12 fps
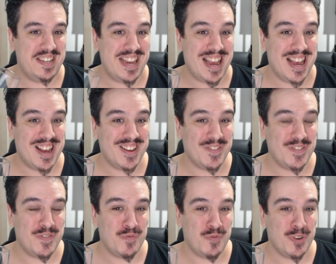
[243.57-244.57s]

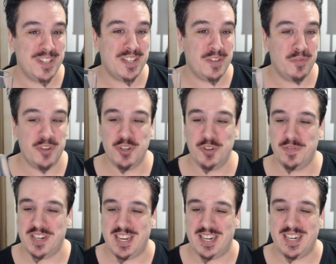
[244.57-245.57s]
Now, what's a
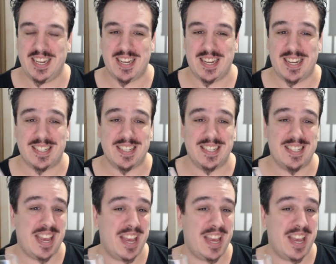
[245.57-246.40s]
rejuvenated cask?